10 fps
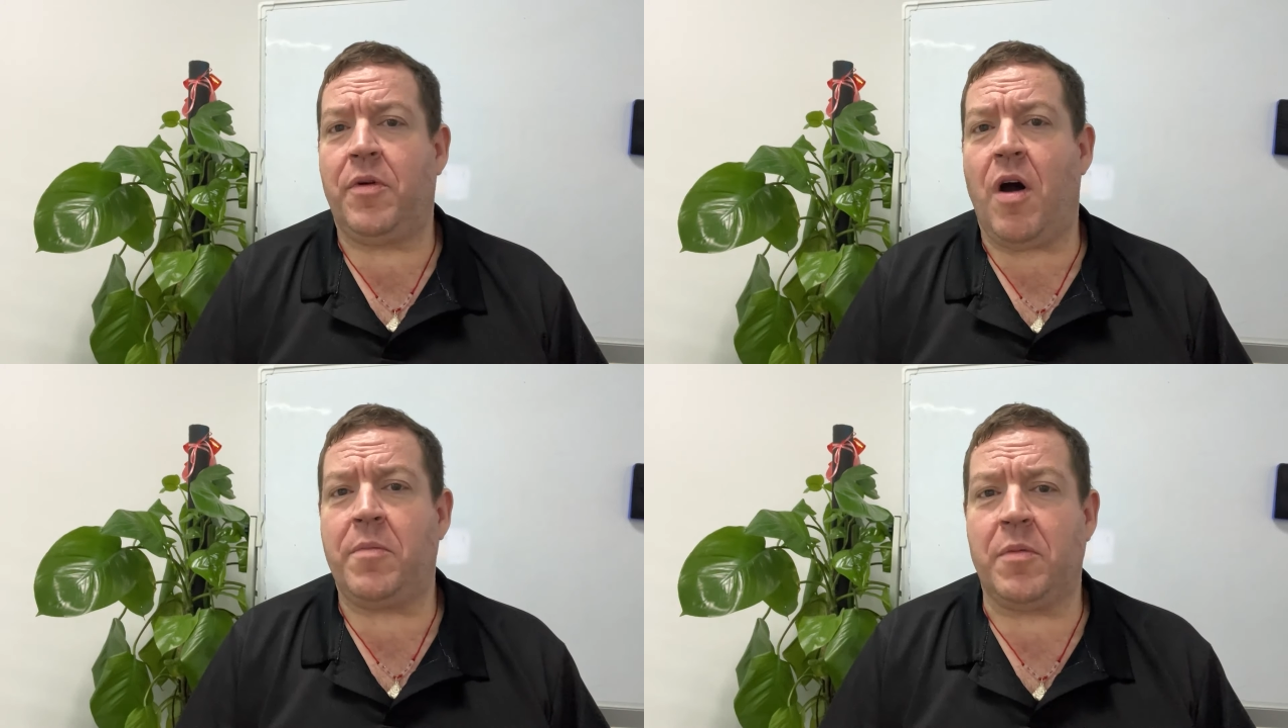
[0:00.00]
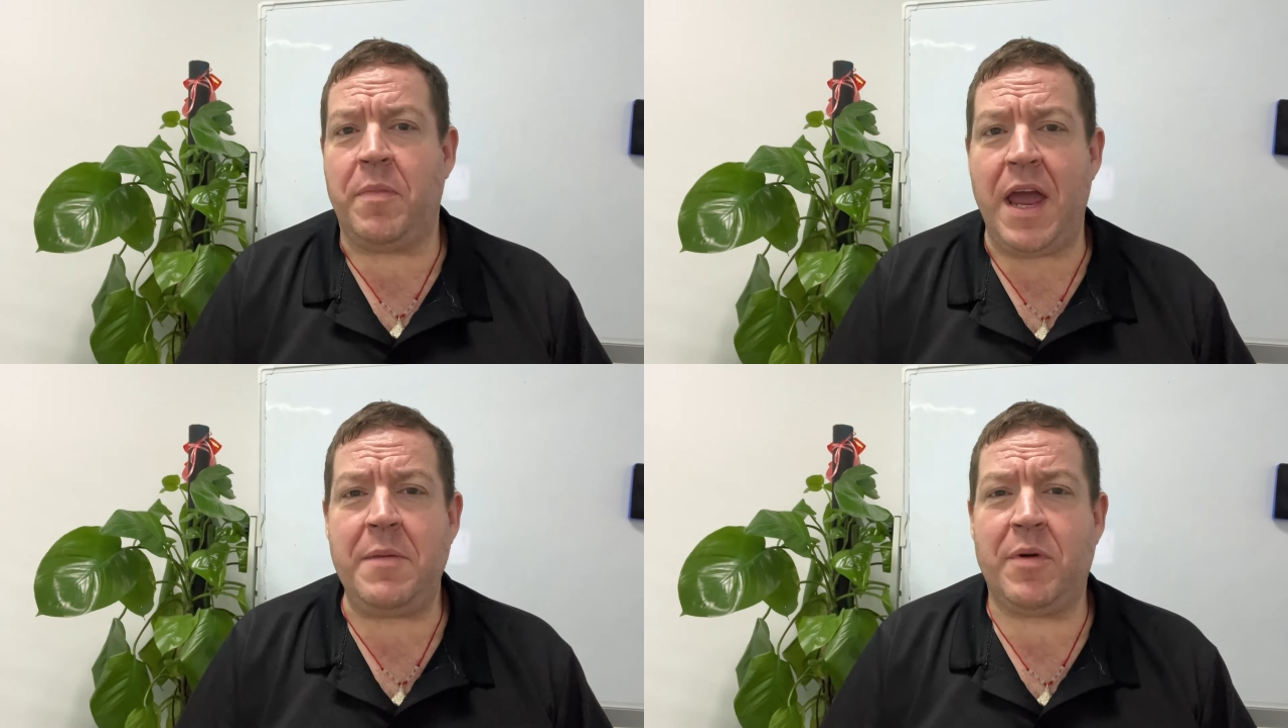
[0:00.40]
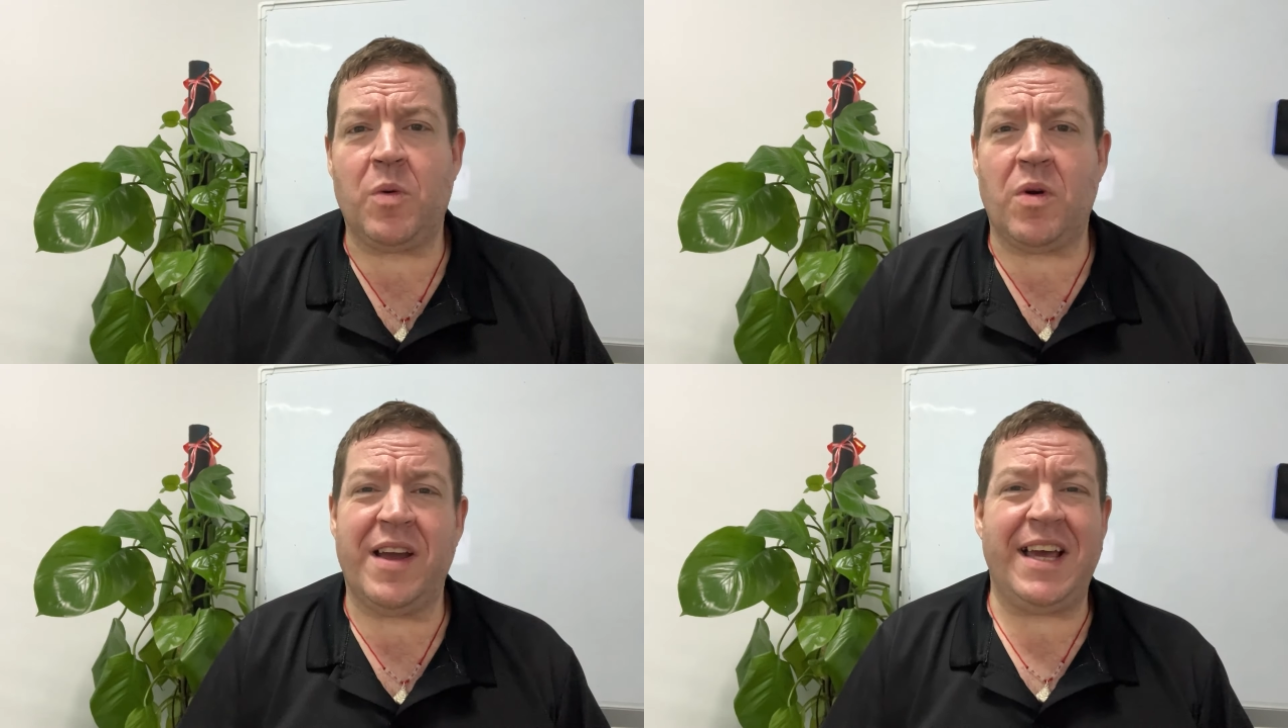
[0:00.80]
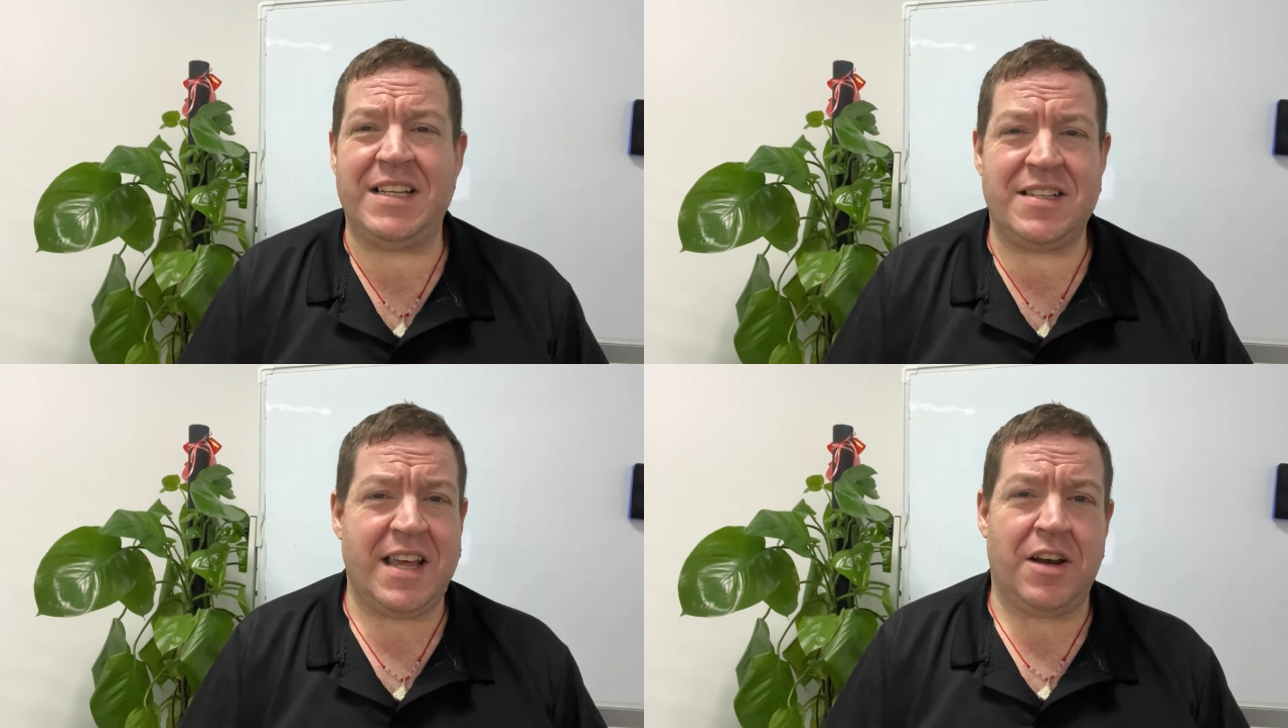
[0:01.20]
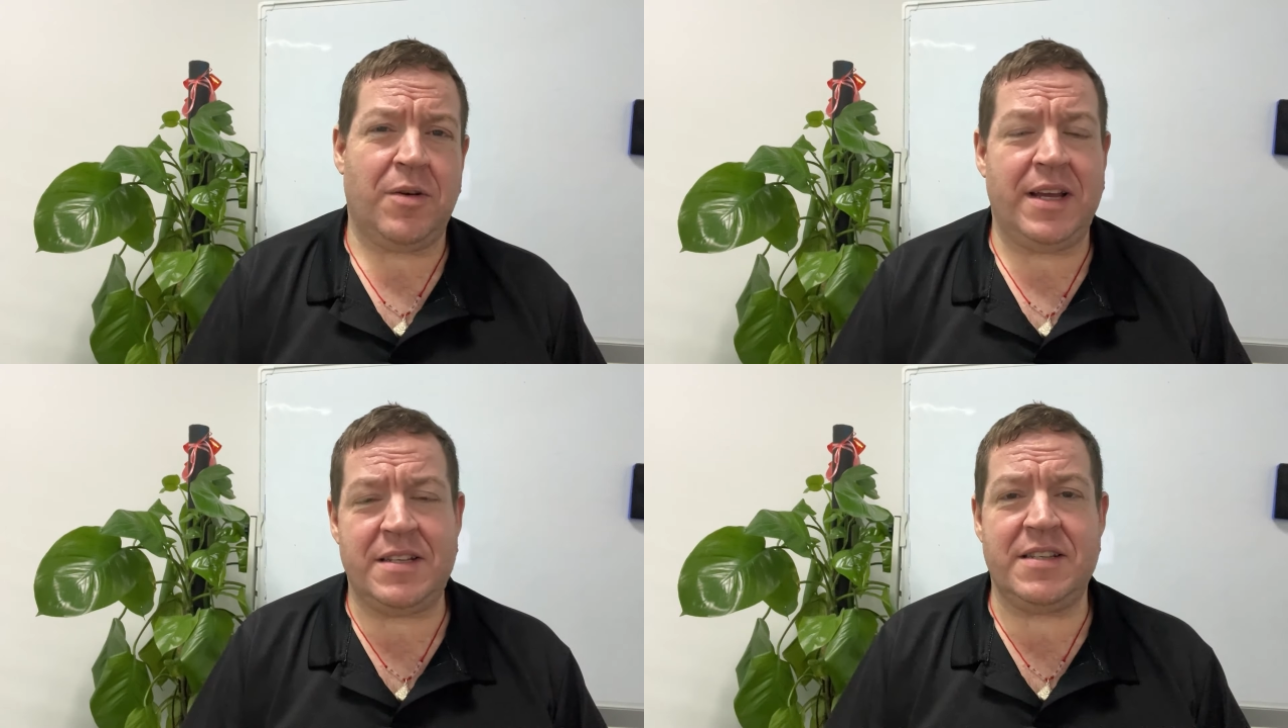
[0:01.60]
proper paperwork,
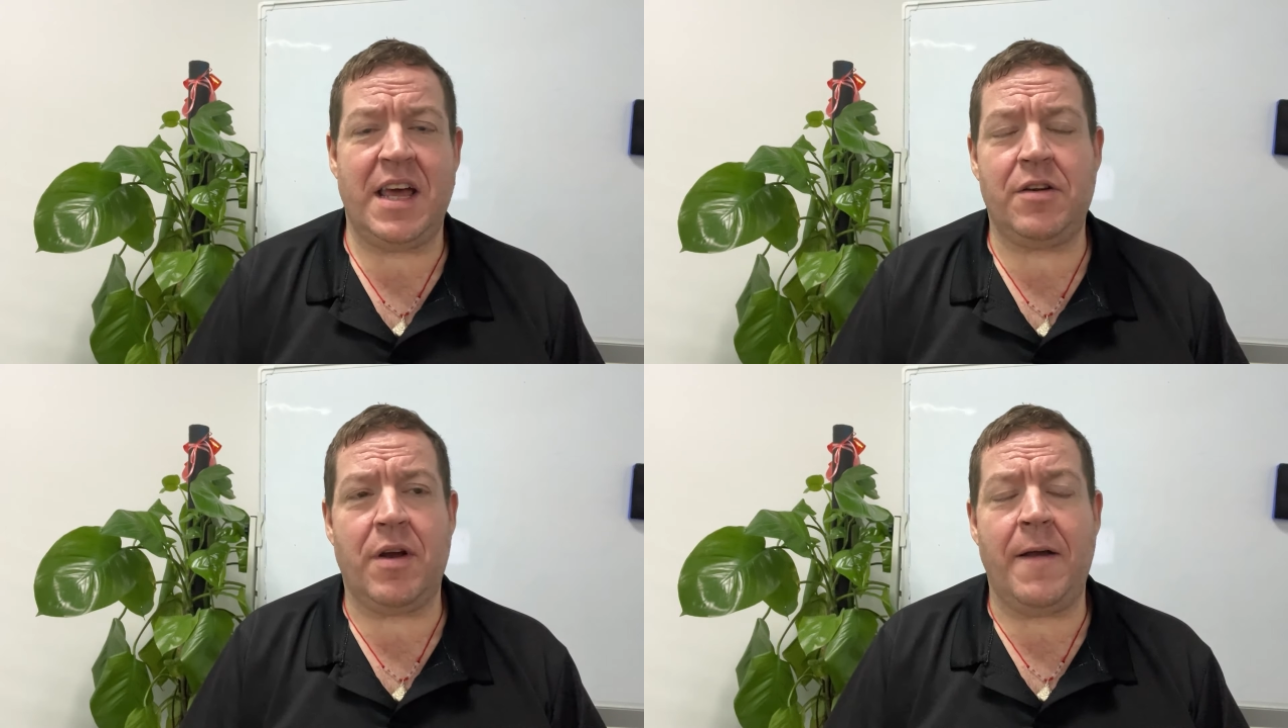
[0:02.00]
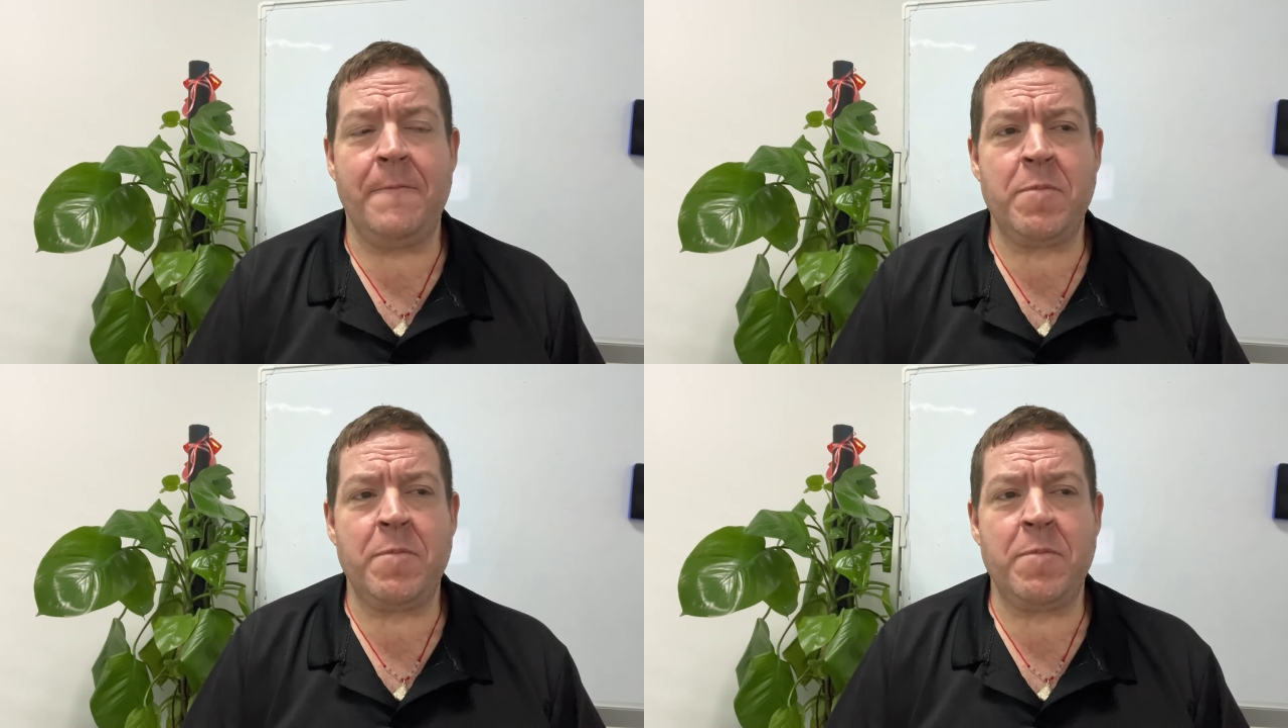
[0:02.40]
etc., etc.